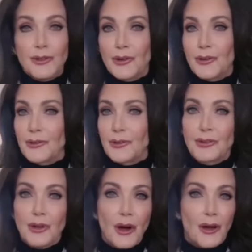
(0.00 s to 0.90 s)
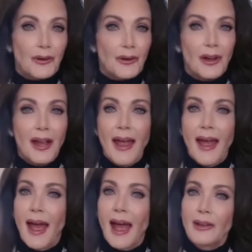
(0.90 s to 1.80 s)
Known for his cowboy
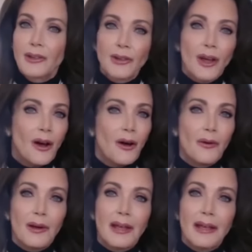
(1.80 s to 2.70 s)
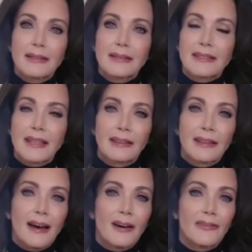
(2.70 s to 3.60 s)
persona, Rogers hailed
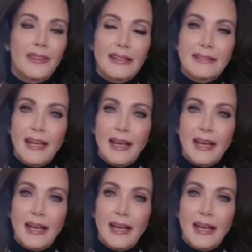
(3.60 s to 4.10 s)
from a time when